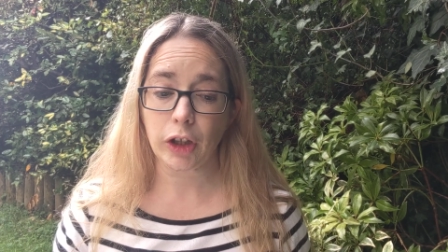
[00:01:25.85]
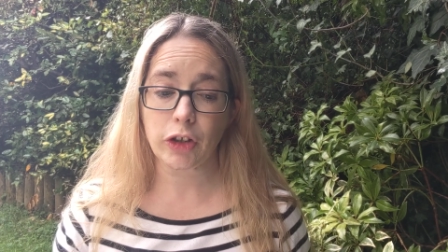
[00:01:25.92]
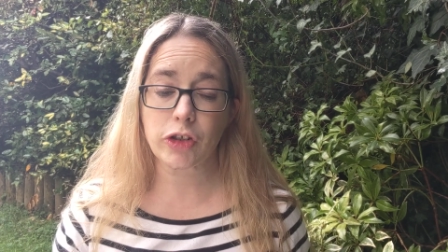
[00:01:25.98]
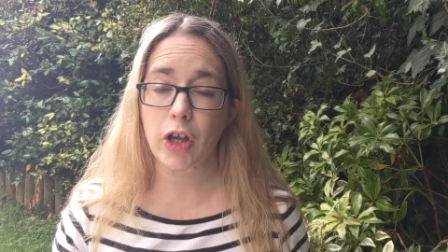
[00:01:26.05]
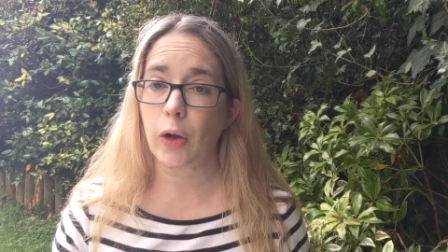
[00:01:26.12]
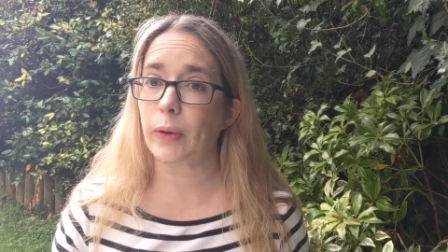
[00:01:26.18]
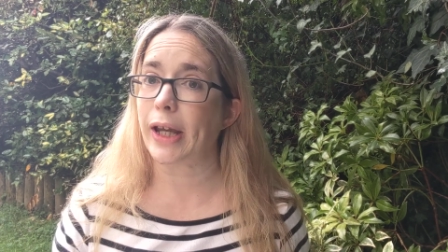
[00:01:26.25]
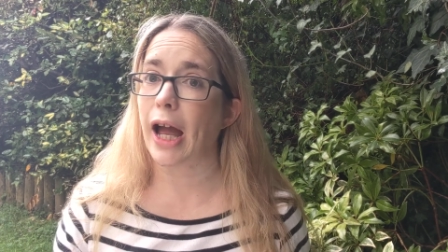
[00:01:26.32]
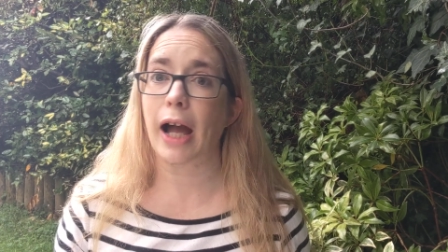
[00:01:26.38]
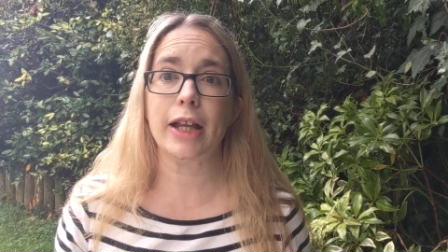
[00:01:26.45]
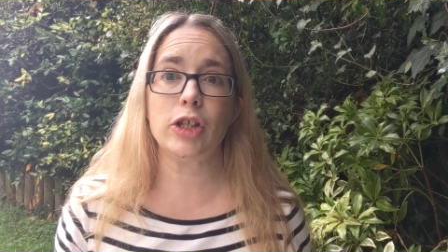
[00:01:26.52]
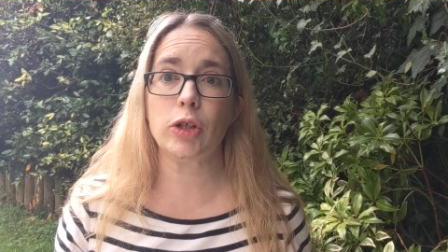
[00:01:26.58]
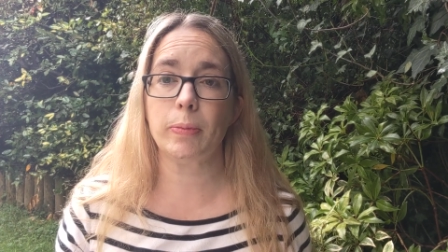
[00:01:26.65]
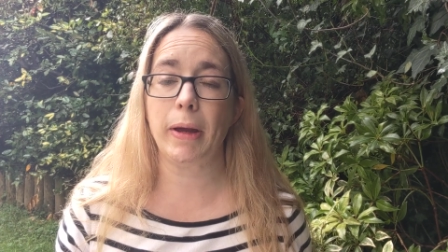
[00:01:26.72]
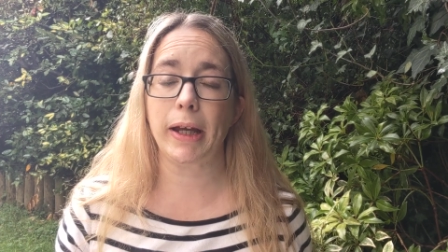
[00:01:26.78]
So yeah, I
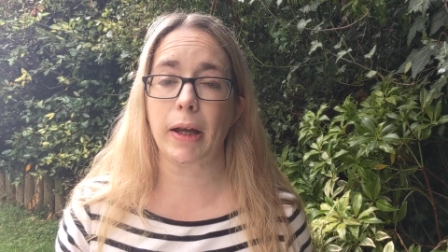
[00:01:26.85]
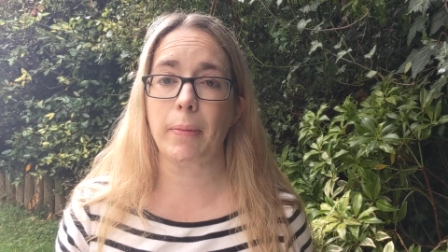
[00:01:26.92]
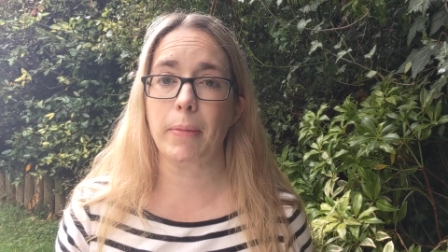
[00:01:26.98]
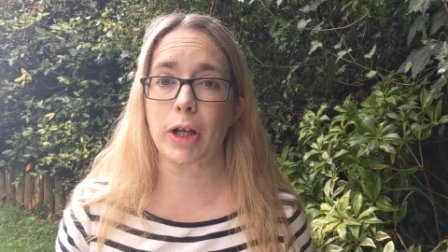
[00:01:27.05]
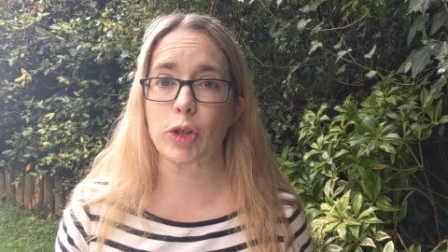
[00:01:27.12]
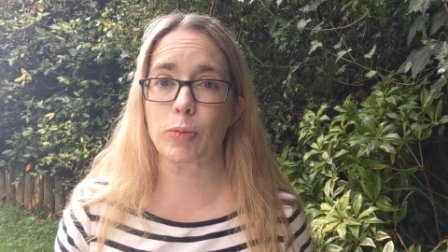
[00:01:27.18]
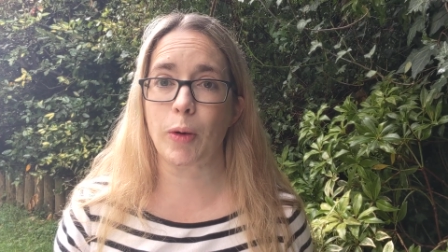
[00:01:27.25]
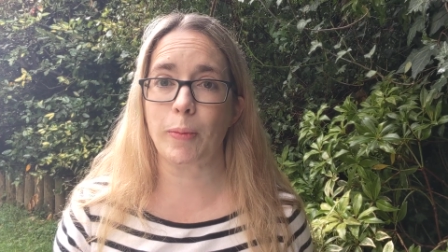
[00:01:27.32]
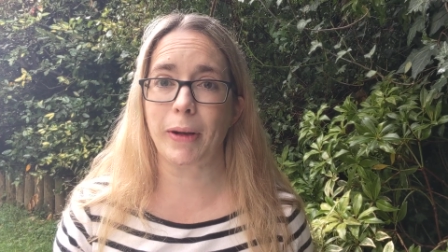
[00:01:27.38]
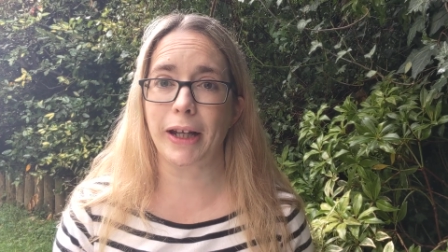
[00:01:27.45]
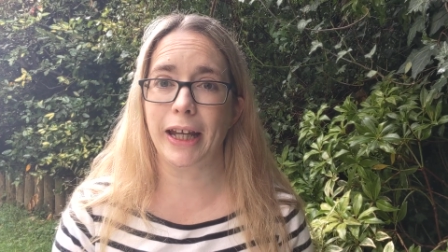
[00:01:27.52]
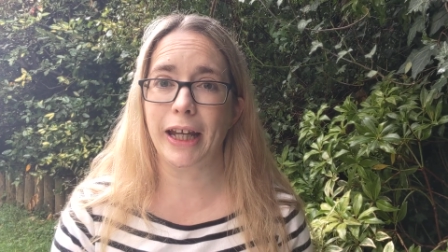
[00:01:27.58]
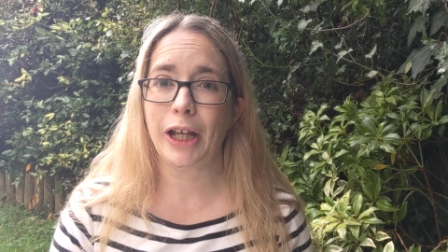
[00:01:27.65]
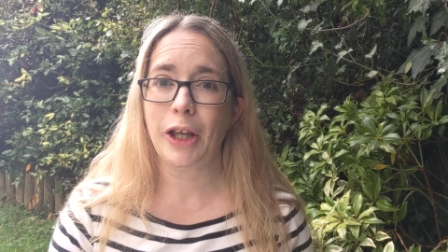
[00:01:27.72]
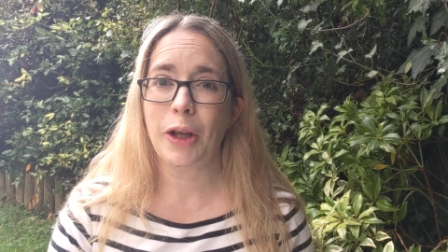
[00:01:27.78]
do make much more
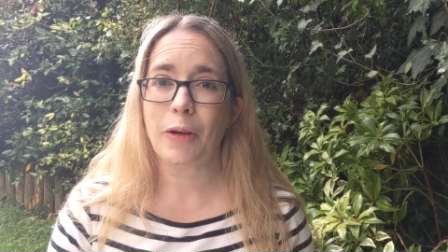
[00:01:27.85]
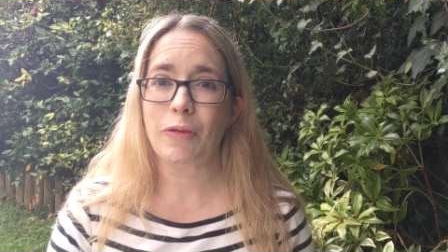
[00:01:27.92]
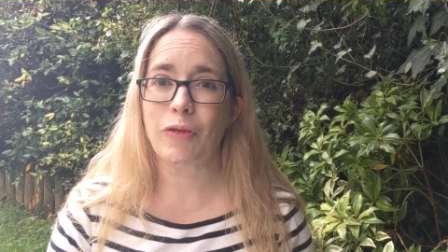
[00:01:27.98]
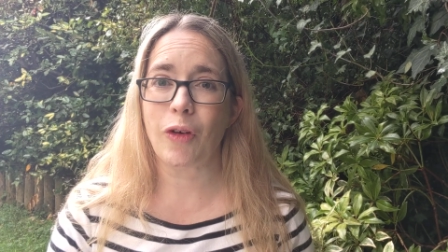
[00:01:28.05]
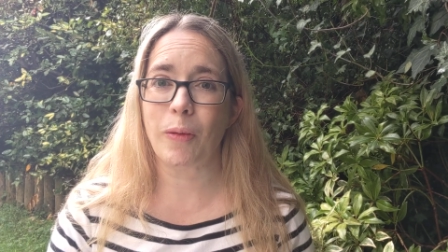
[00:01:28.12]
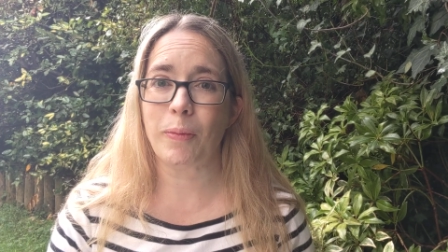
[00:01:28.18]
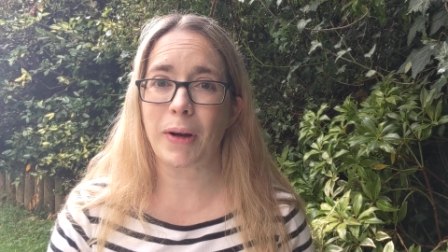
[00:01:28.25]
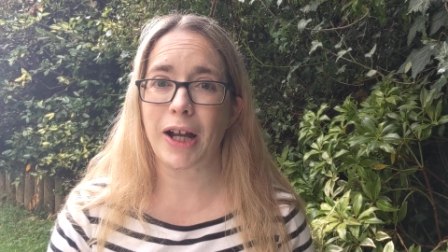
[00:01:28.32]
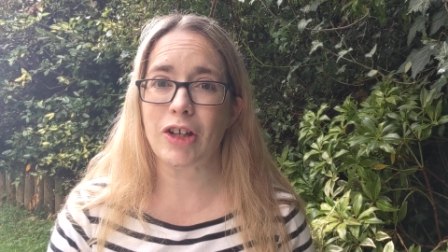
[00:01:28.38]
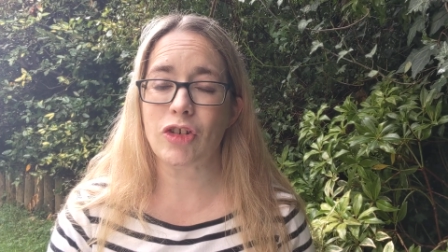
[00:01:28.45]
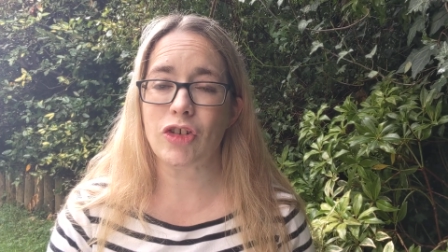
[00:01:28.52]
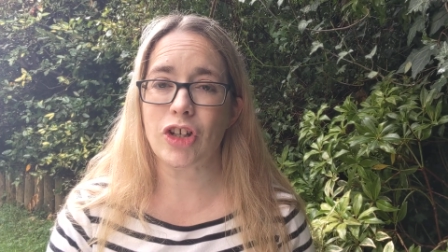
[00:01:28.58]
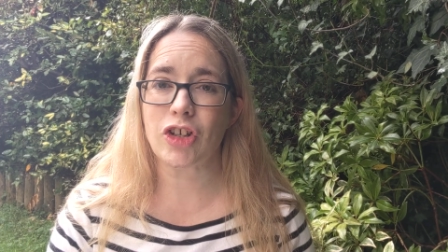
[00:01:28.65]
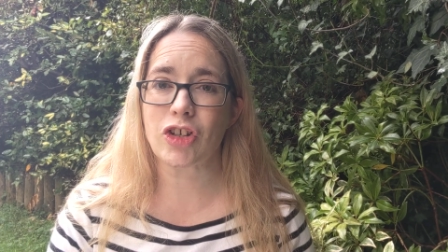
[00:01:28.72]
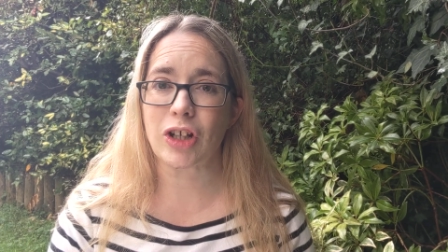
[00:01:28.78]
money from my
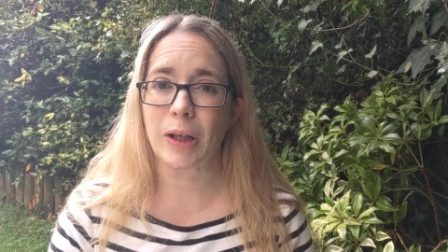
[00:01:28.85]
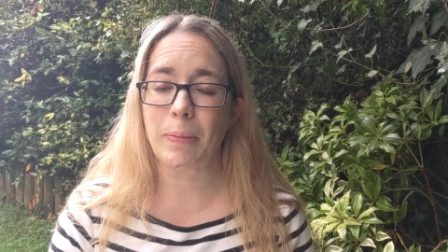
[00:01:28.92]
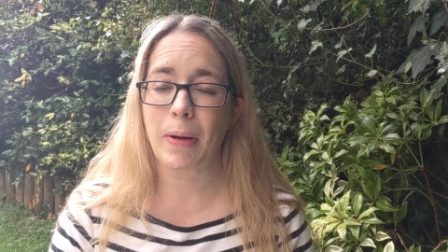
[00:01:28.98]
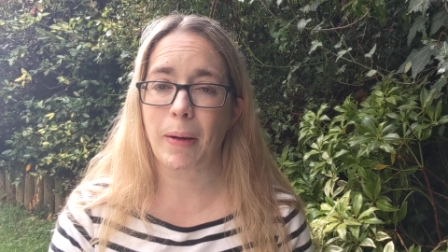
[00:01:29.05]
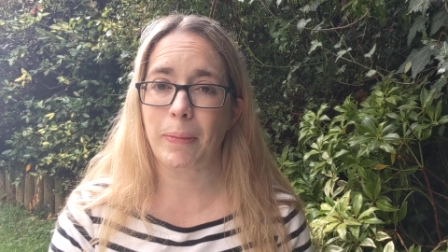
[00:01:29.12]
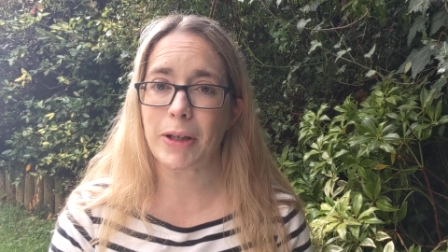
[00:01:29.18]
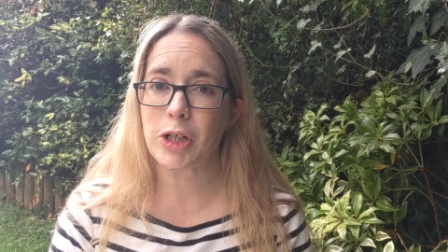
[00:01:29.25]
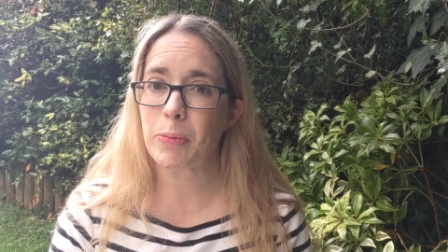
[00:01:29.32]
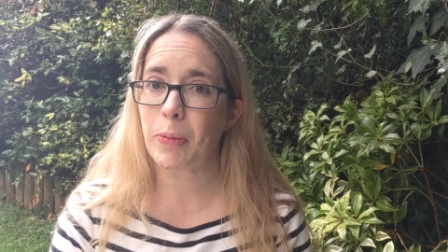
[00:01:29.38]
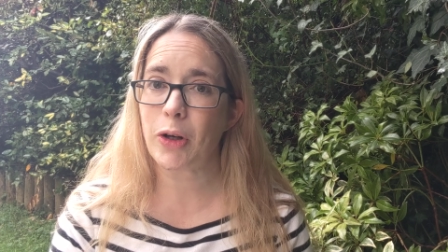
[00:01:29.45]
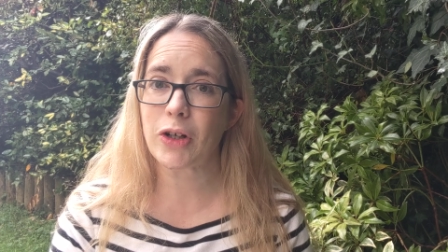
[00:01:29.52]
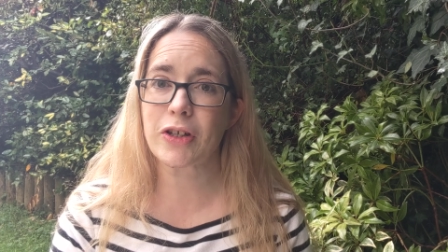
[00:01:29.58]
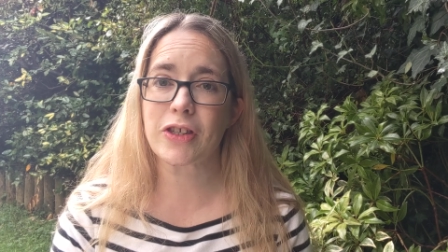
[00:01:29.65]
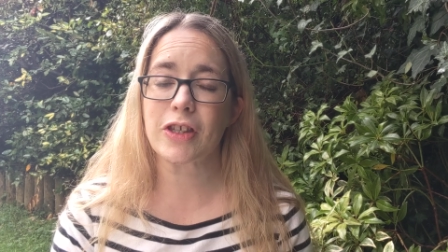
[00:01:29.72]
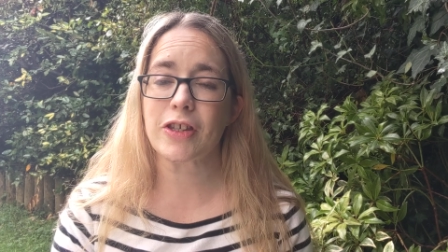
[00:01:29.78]
traditionally published
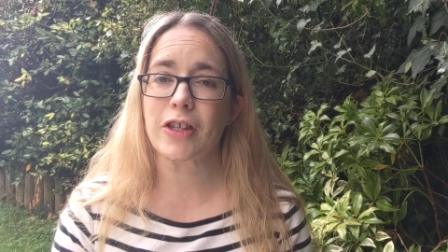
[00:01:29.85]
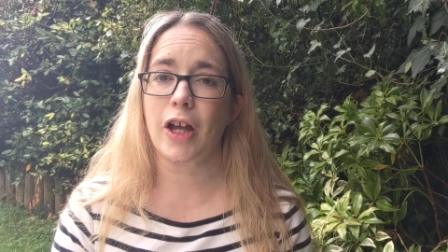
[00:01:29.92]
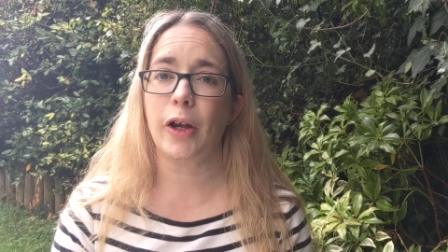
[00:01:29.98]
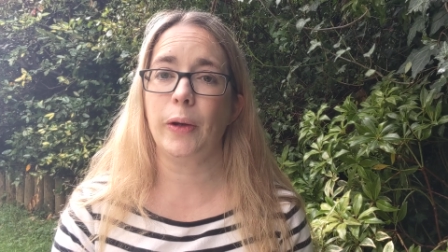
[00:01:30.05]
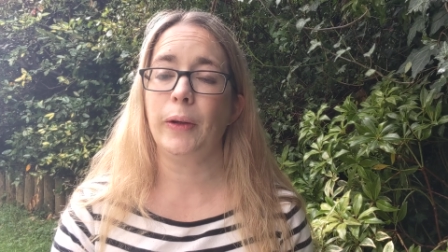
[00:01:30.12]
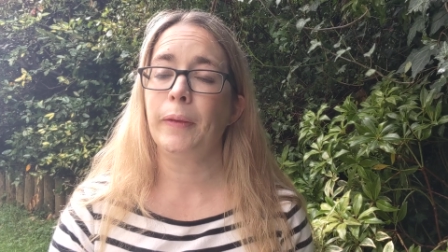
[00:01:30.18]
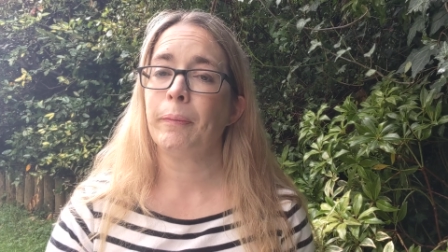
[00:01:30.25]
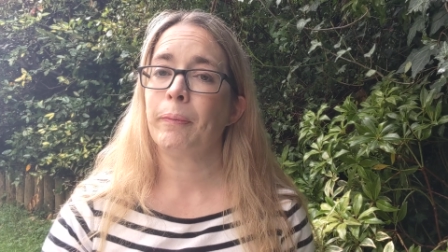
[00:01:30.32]
books. So,